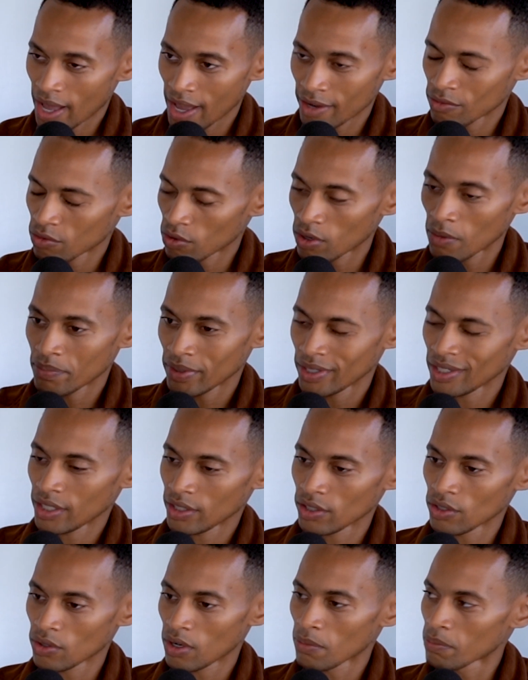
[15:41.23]
I grew up in
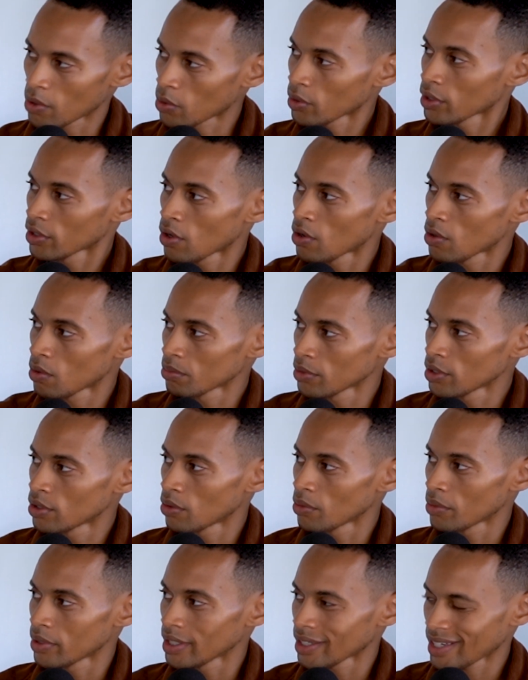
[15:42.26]
a broken home,
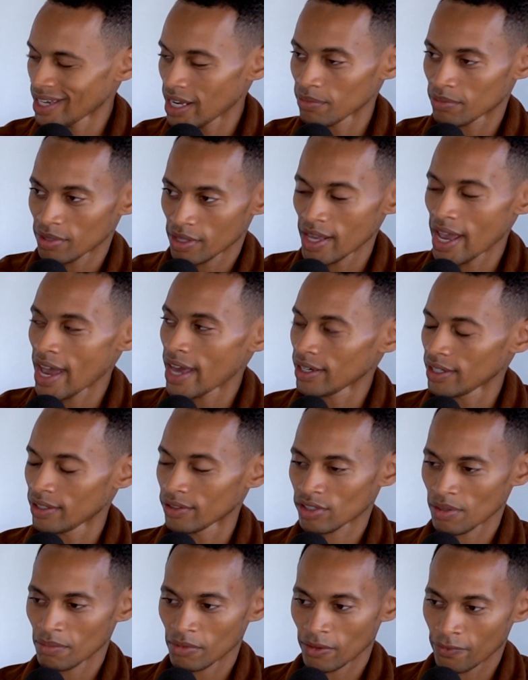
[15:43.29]
when it came to that.
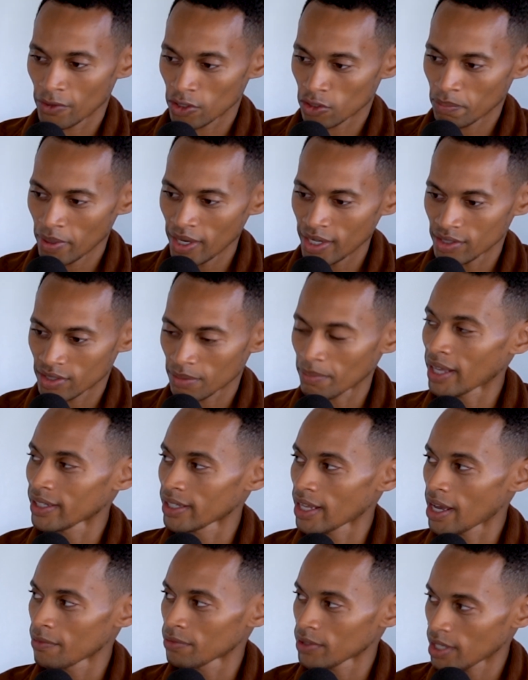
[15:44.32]
And some of the first pains in my
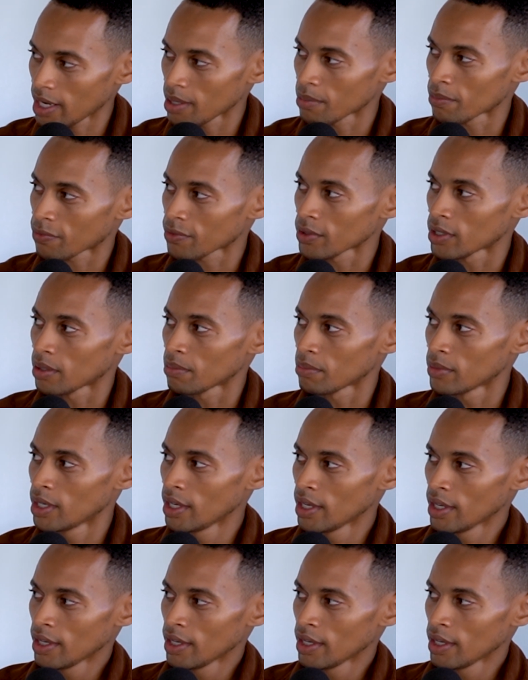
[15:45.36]
life came from,